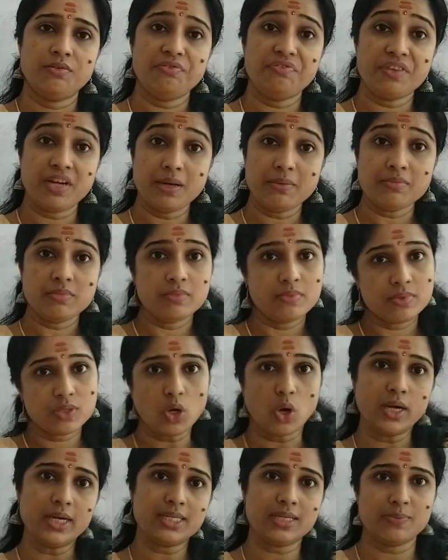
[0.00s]
from
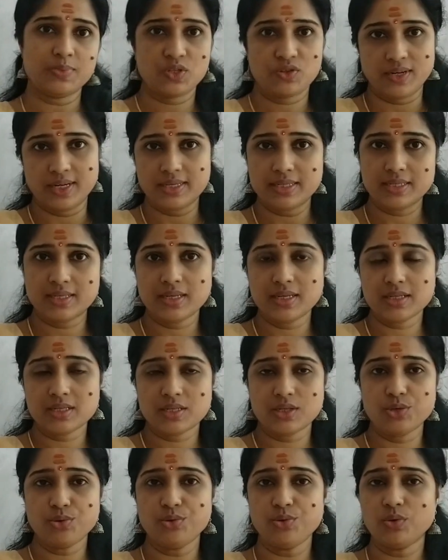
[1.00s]
solid
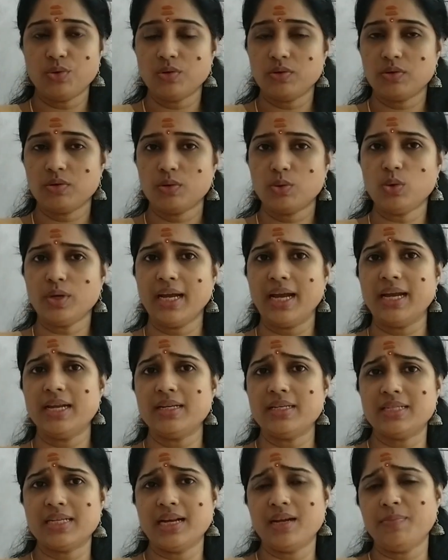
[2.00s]
substances. You know, who
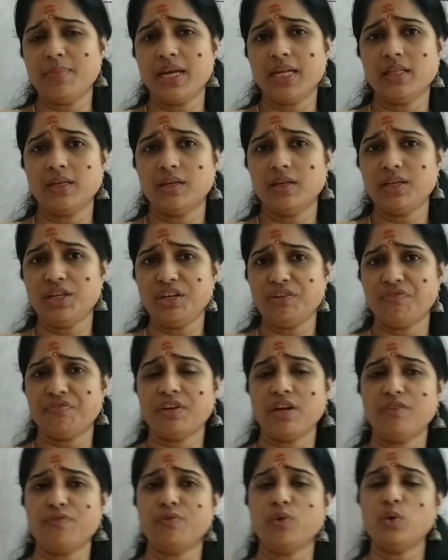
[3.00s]
can tell me
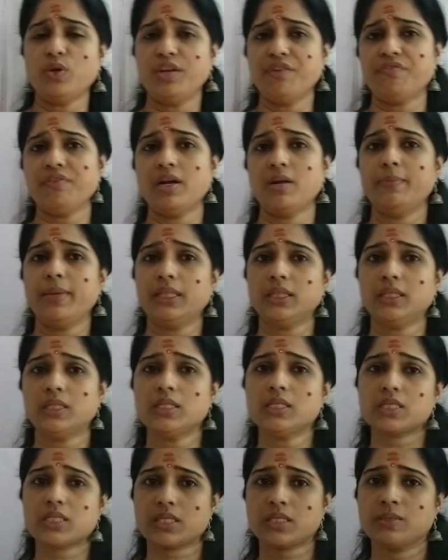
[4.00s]
the four different
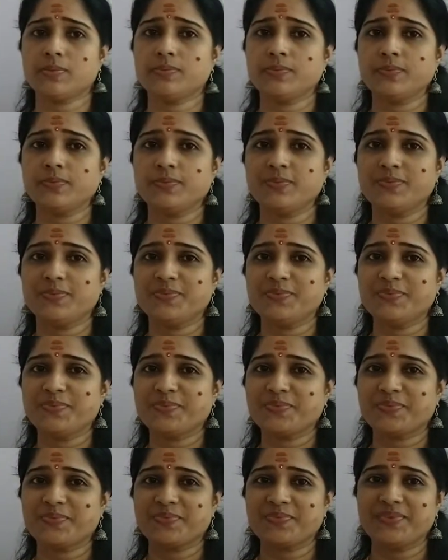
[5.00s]
methods?
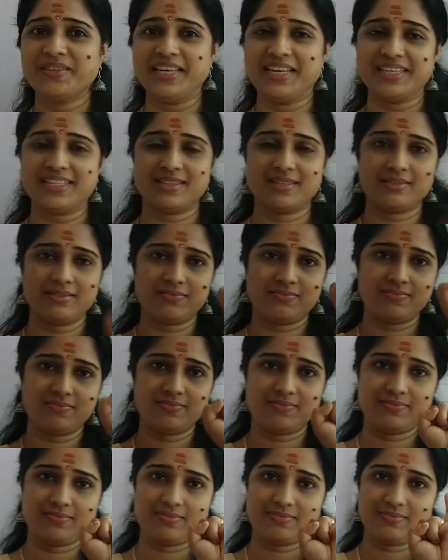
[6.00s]
Yes.
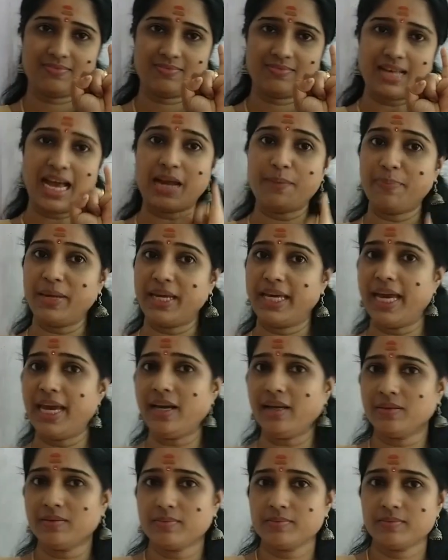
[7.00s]

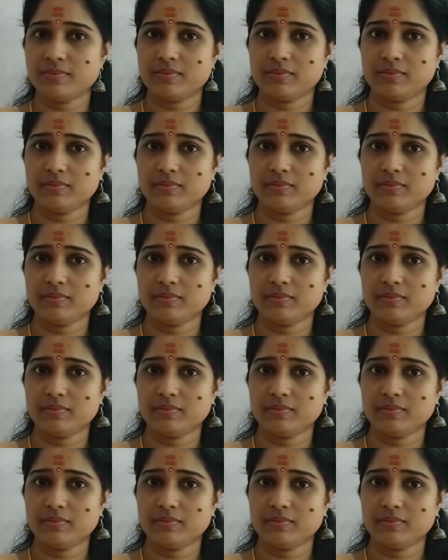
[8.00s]
Handpicking,